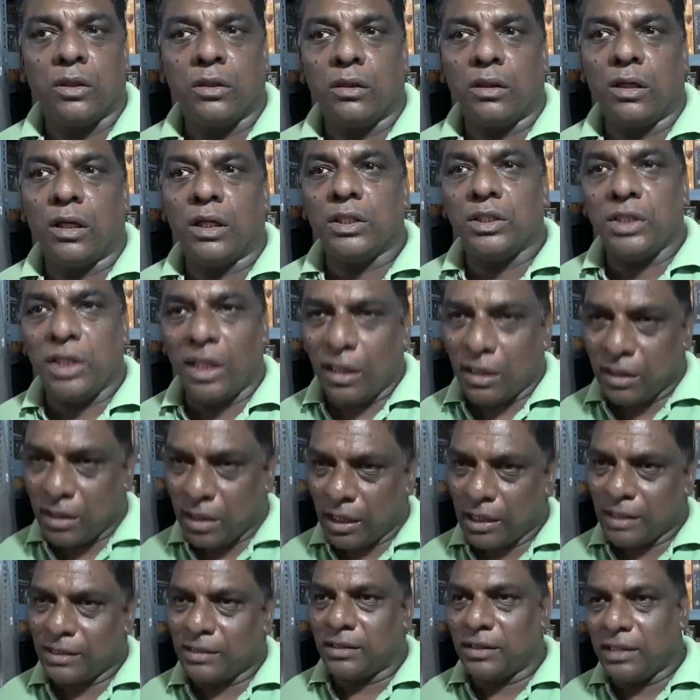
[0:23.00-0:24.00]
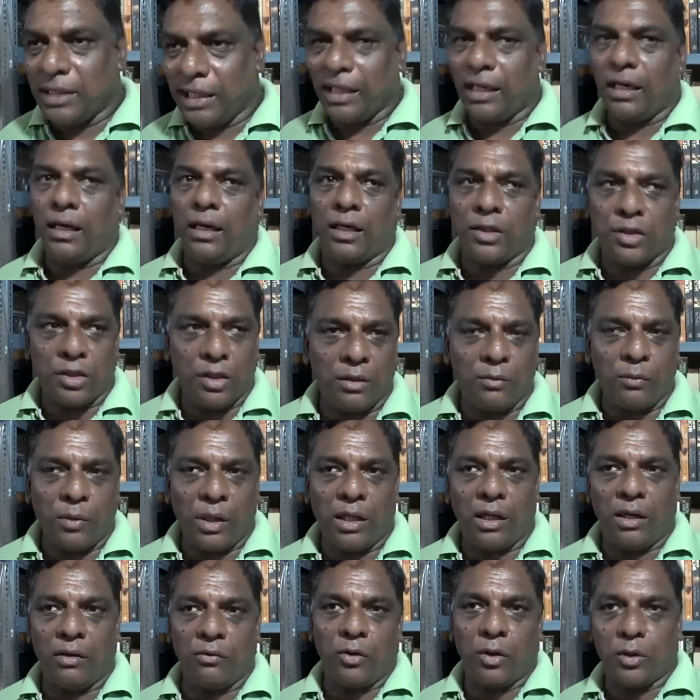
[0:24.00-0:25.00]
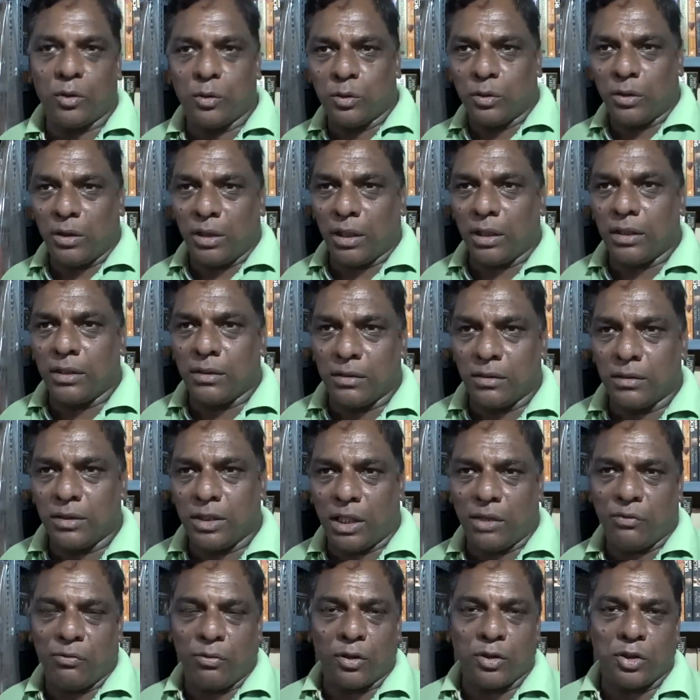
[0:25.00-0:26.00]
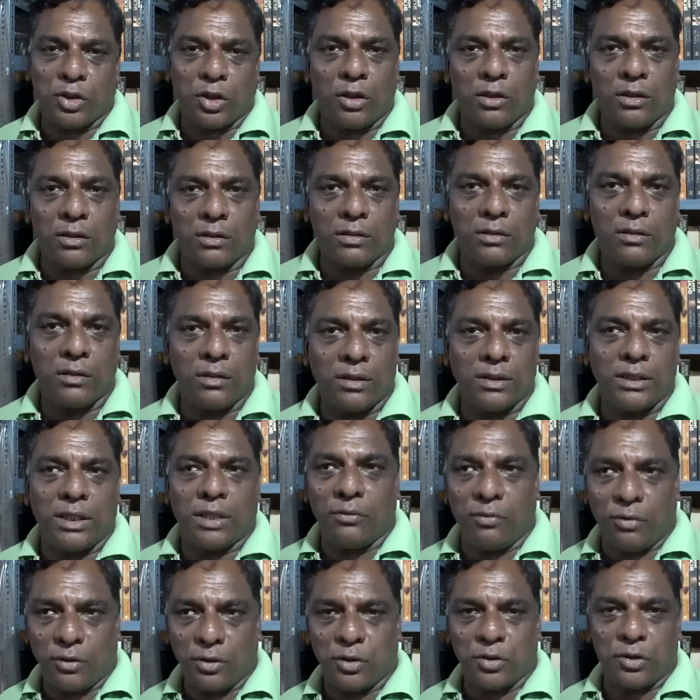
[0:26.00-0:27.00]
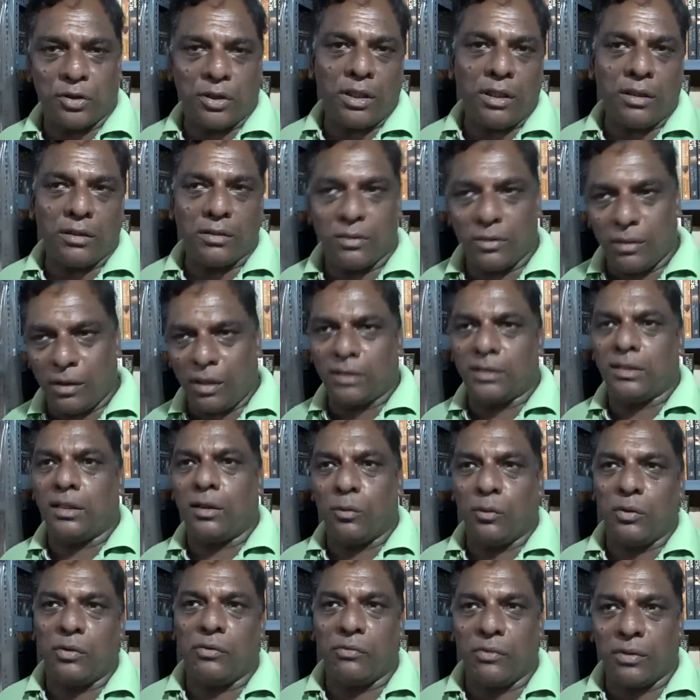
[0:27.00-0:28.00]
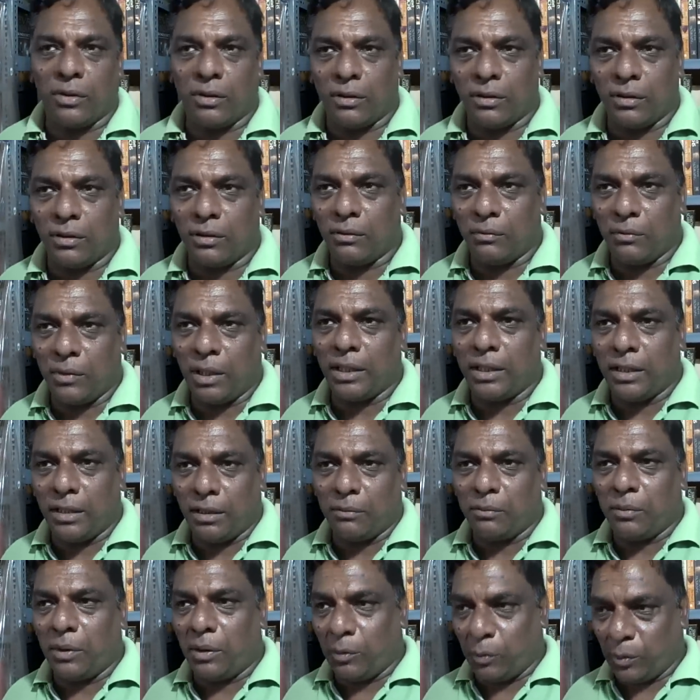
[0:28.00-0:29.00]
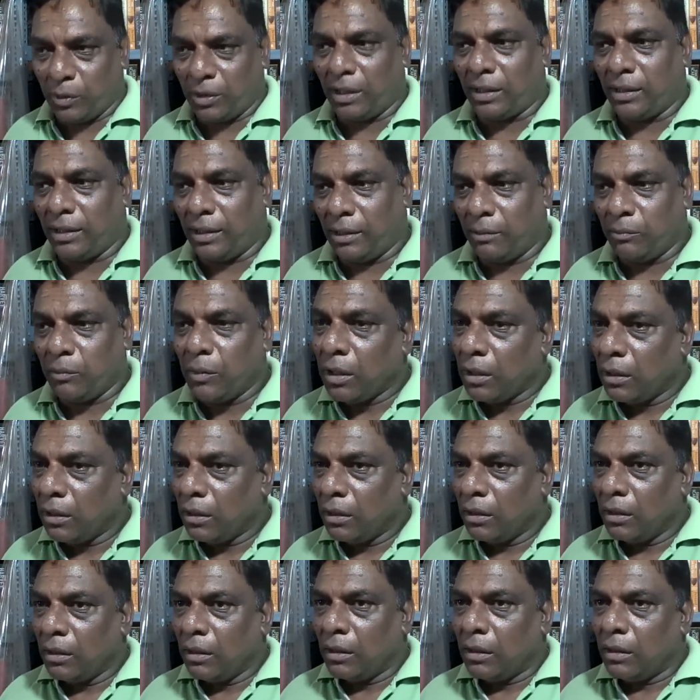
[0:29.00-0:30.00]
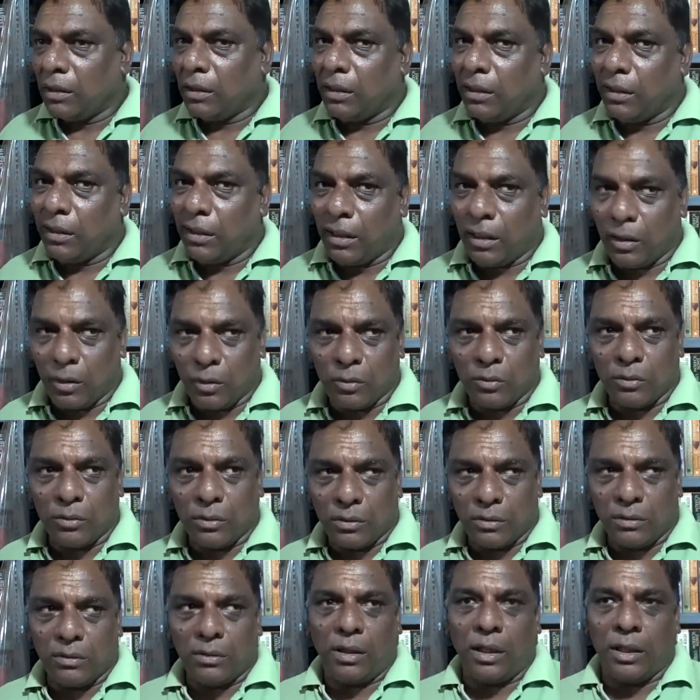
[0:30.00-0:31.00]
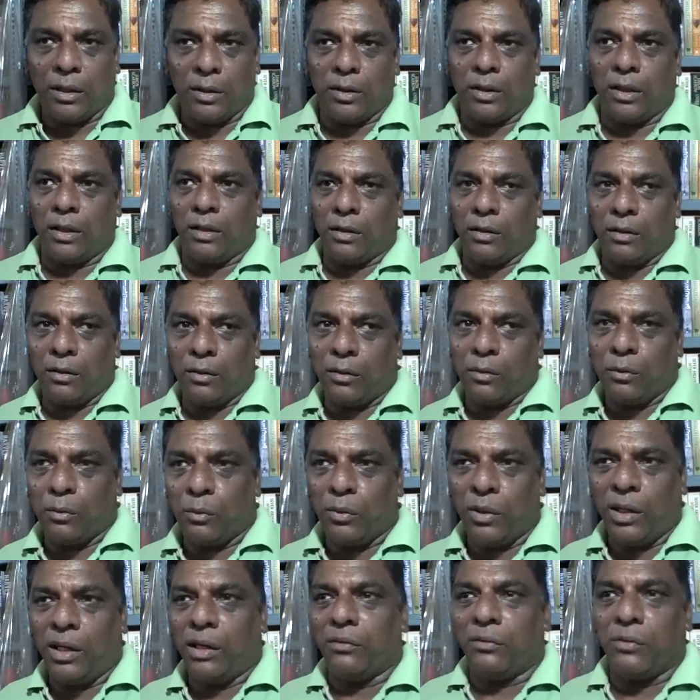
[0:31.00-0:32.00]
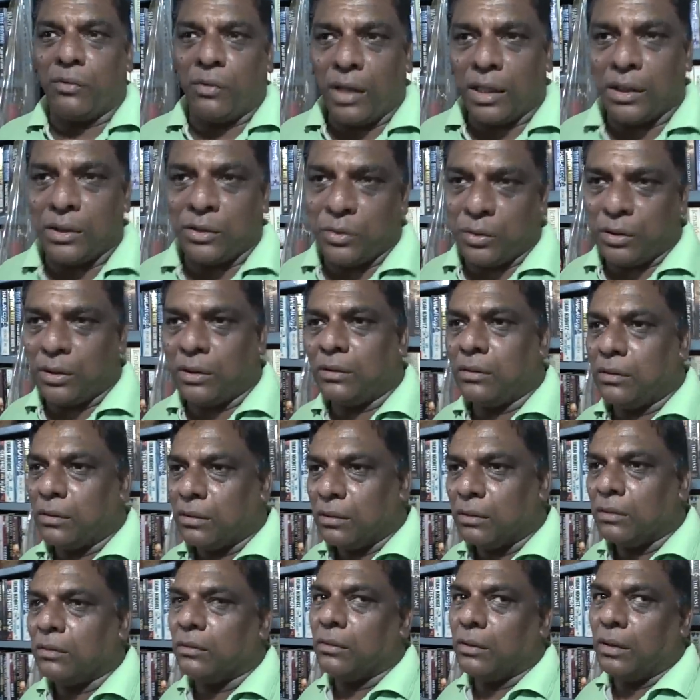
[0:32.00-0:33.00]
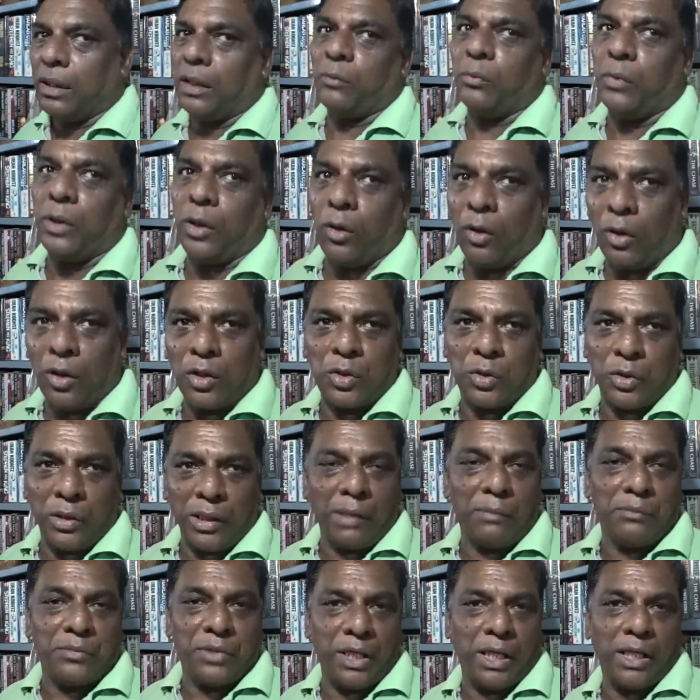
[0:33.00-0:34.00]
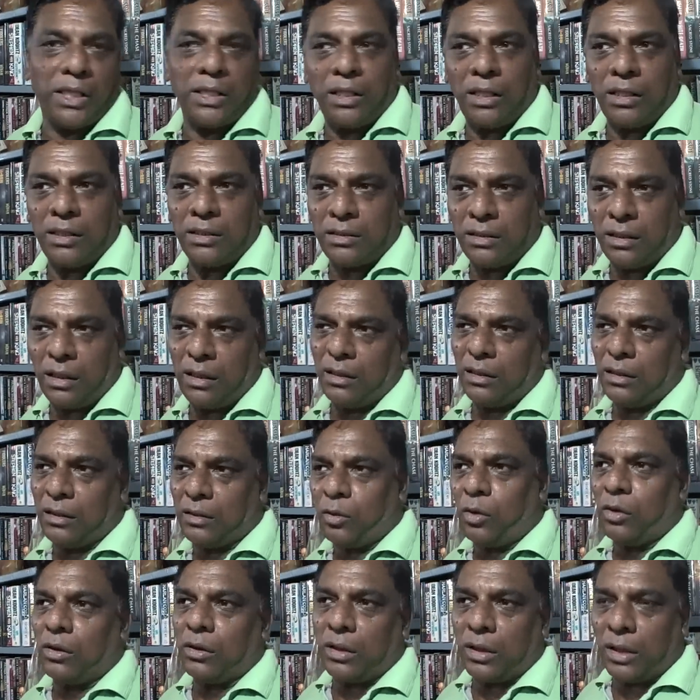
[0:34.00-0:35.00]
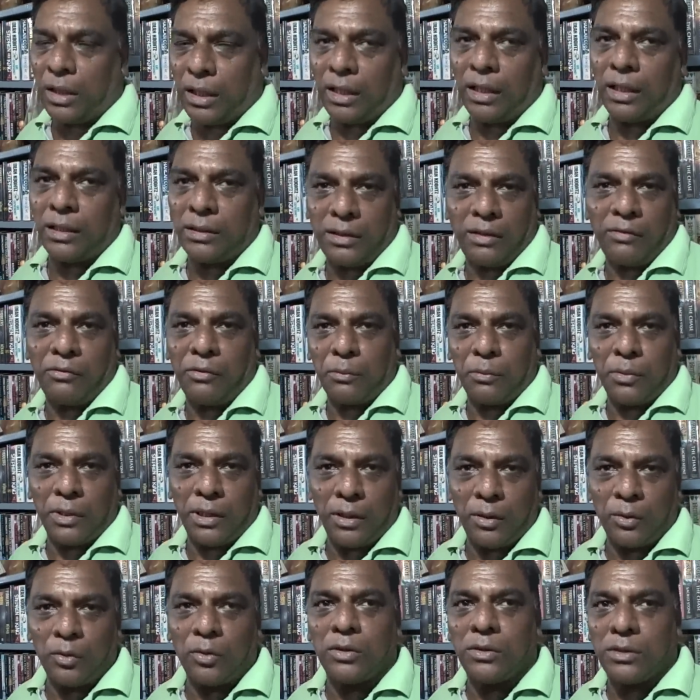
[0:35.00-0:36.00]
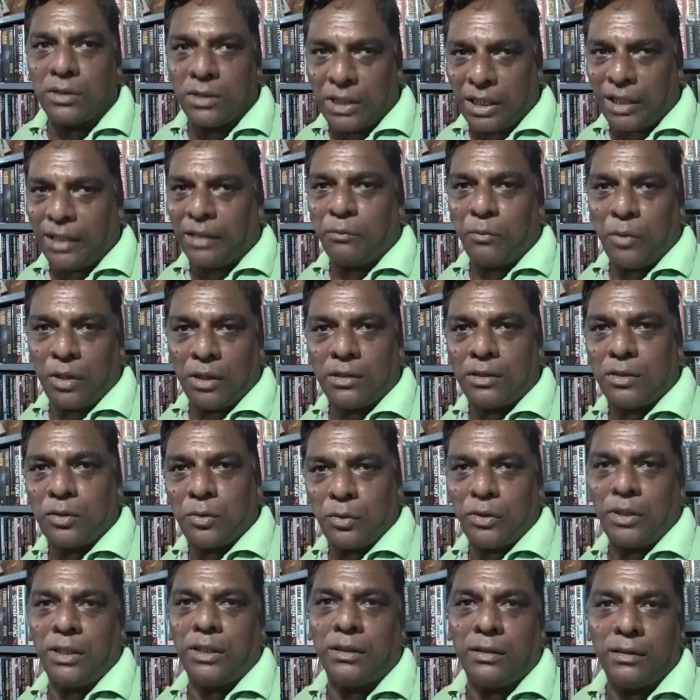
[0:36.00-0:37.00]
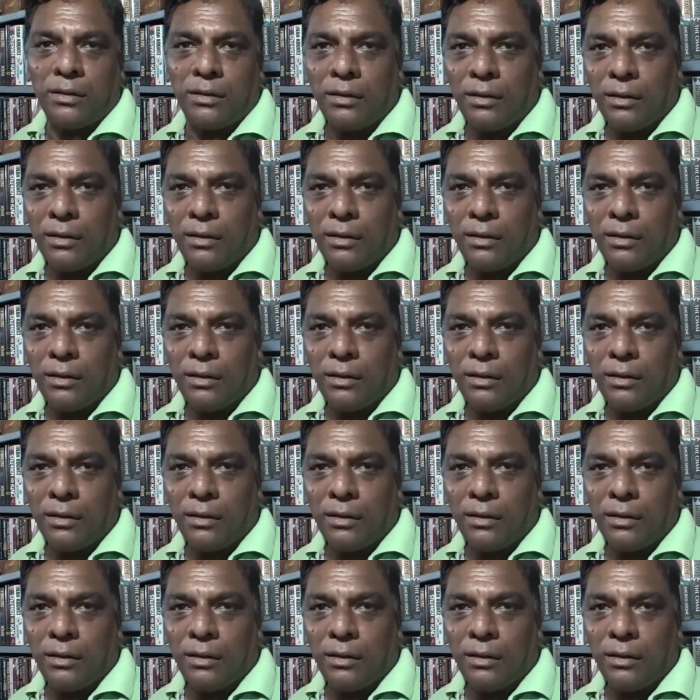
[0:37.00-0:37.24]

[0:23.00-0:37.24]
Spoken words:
JJ's, J, actually my, I've got two kids, J for Jonathan and J for Judy, so that's how we've ended up with that name. Now, we have a restaurant that we also name JJ's, and in Konkani, as everybody knows, J means to eat.